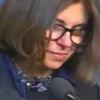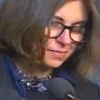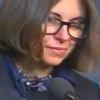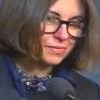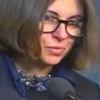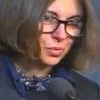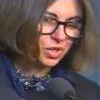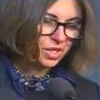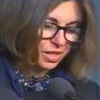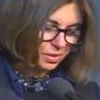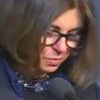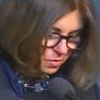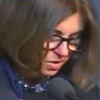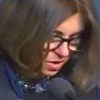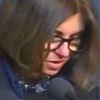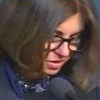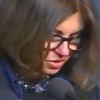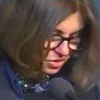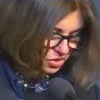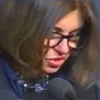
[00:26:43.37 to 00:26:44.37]
What I
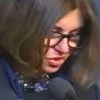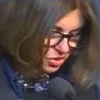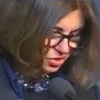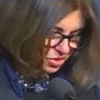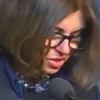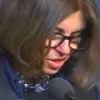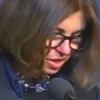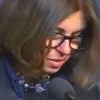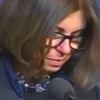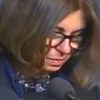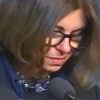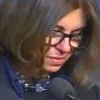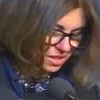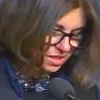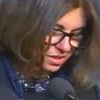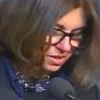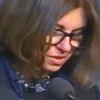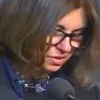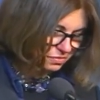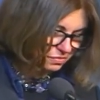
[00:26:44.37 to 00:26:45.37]
want should not
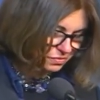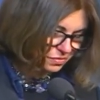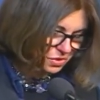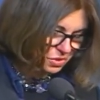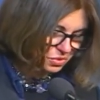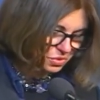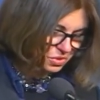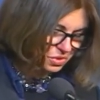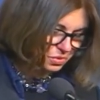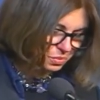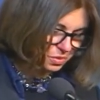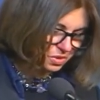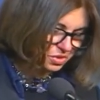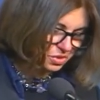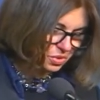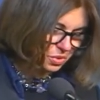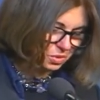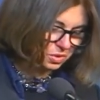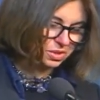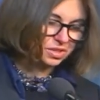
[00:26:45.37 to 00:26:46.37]
be confused with
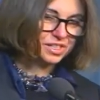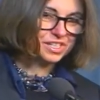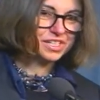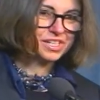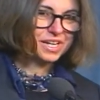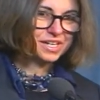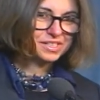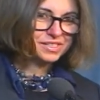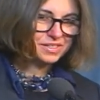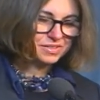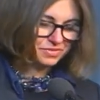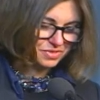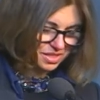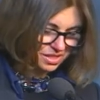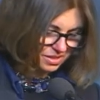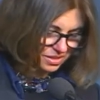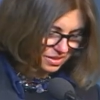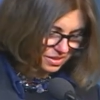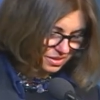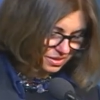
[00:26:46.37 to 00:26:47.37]
total
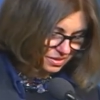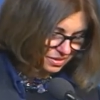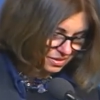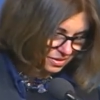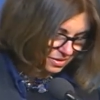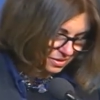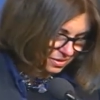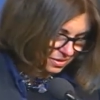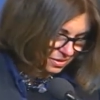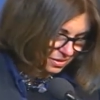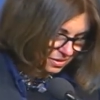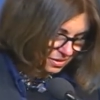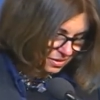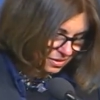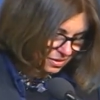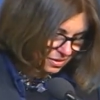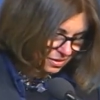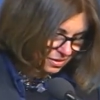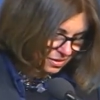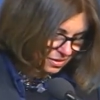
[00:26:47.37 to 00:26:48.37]
inactivity
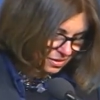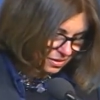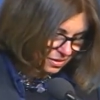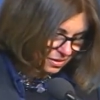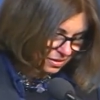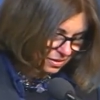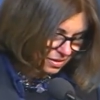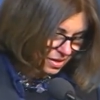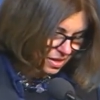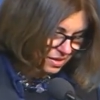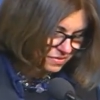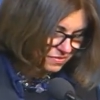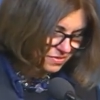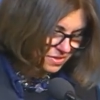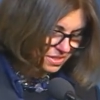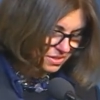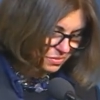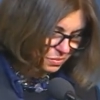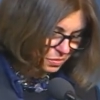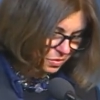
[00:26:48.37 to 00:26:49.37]
life
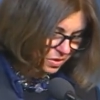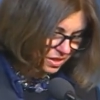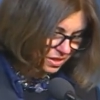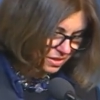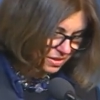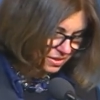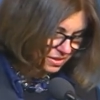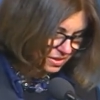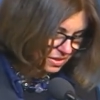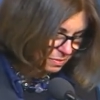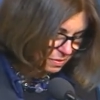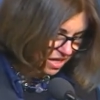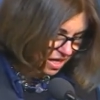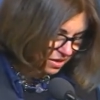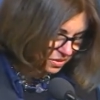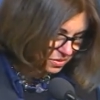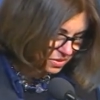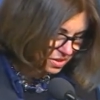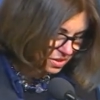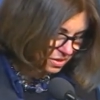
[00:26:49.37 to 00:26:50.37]
is what it is
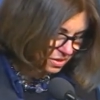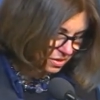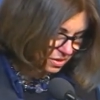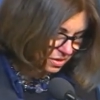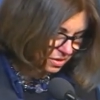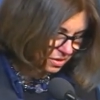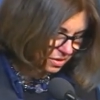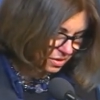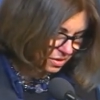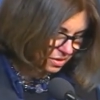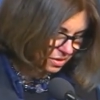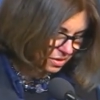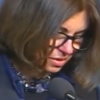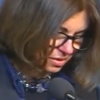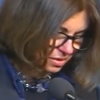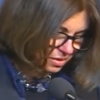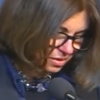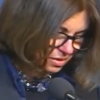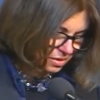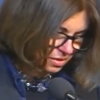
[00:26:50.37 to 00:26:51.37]
about.
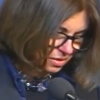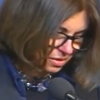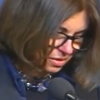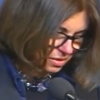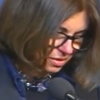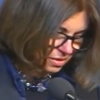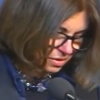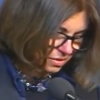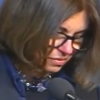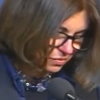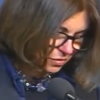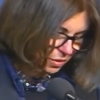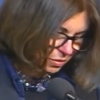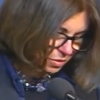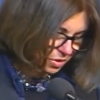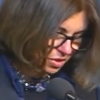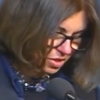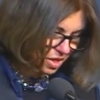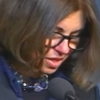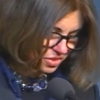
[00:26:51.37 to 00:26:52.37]
If we
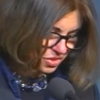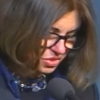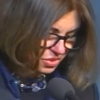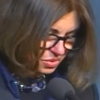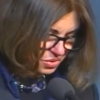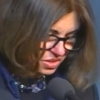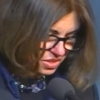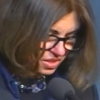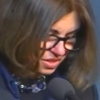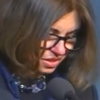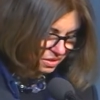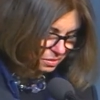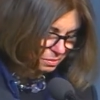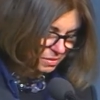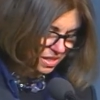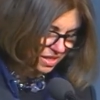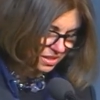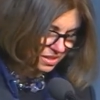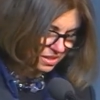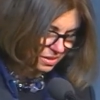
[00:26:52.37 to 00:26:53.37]
were not so single
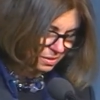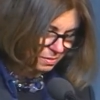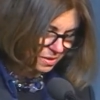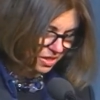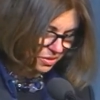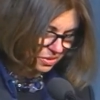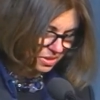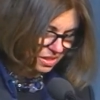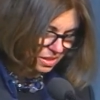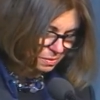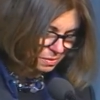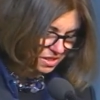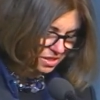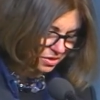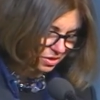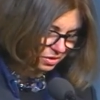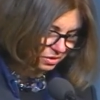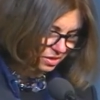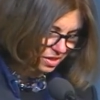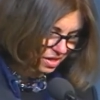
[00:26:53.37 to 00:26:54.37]
minded about keeping
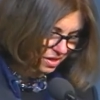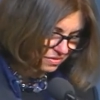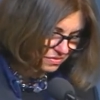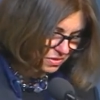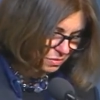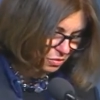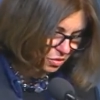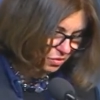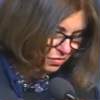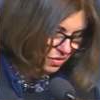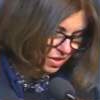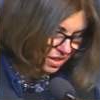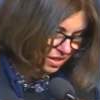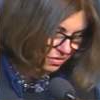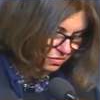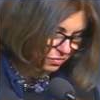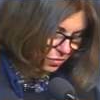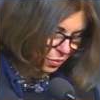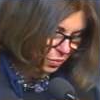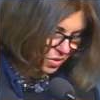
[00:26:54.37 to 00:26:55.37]
our lives moving
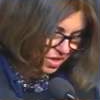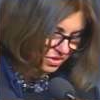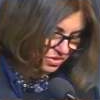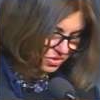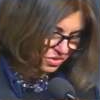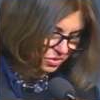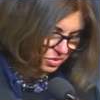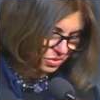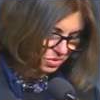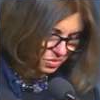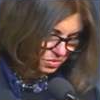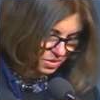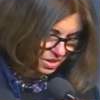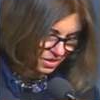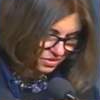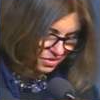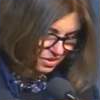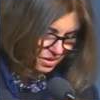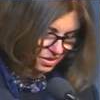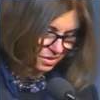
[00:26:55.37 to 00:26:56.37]
and for once could do
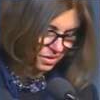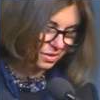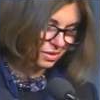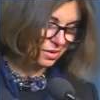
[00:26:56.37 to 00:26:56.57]
nothing,